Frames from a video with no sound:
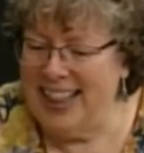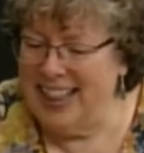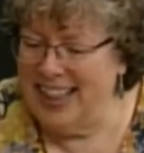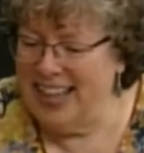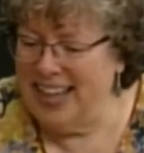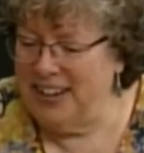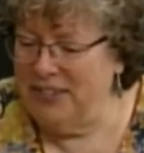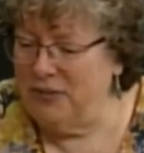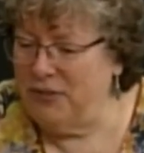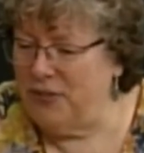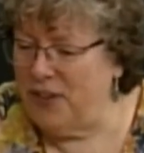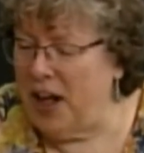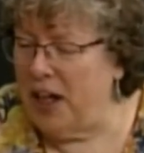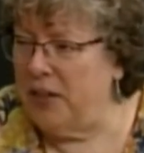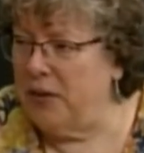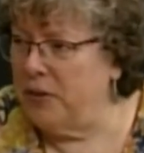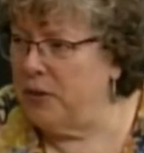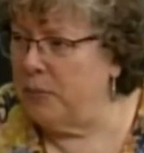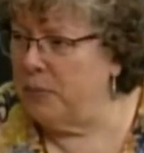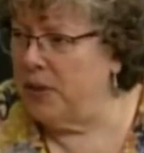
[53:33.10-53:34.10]
then
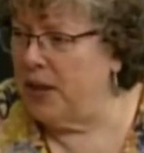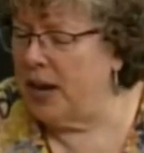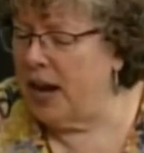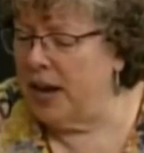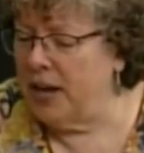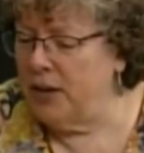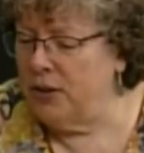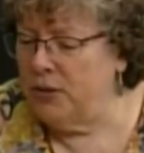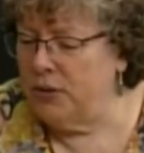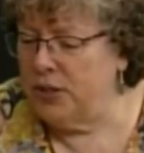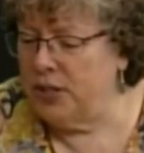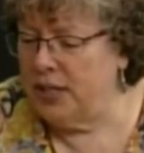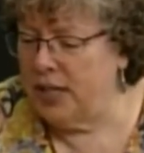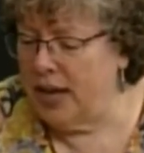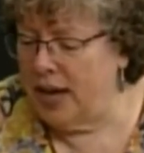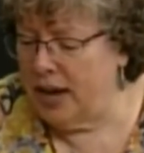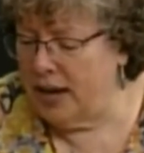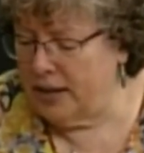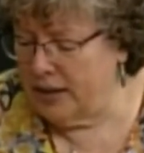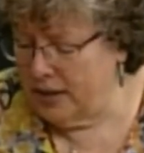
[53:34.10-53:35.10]
follow them. That I used
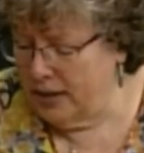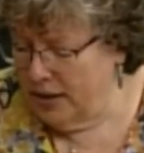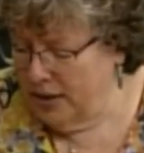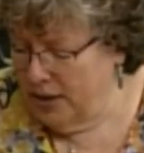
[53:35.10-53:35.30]
that